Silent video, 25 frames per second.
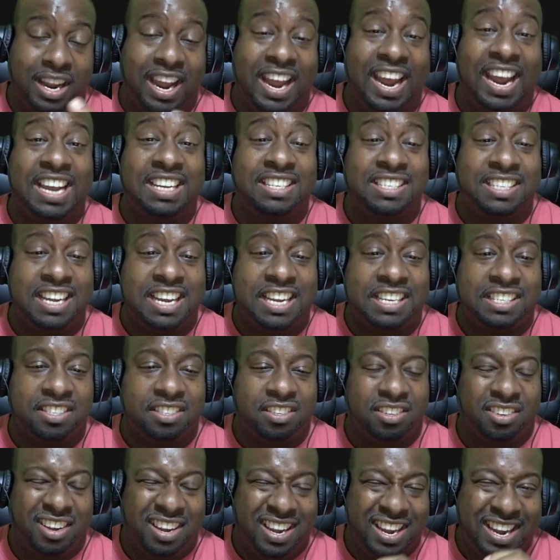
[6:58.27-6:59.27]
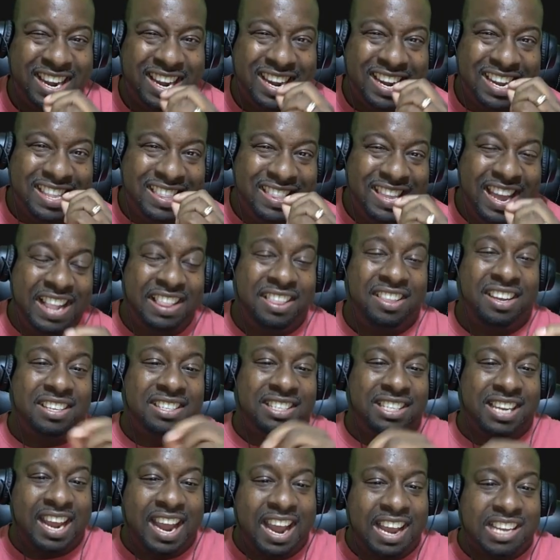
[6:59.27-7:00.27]
and test, then the
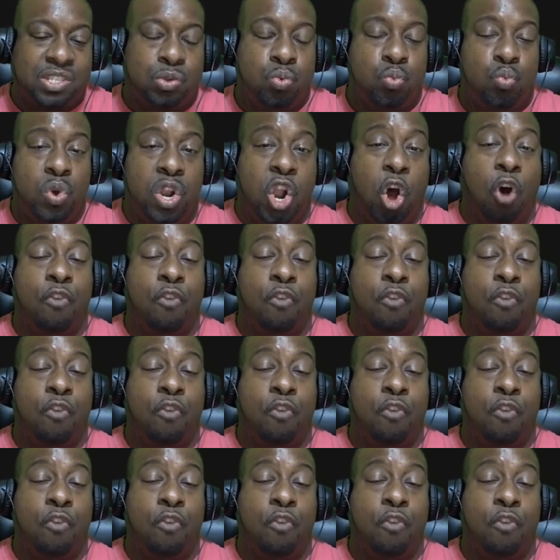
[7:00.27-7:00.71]
test will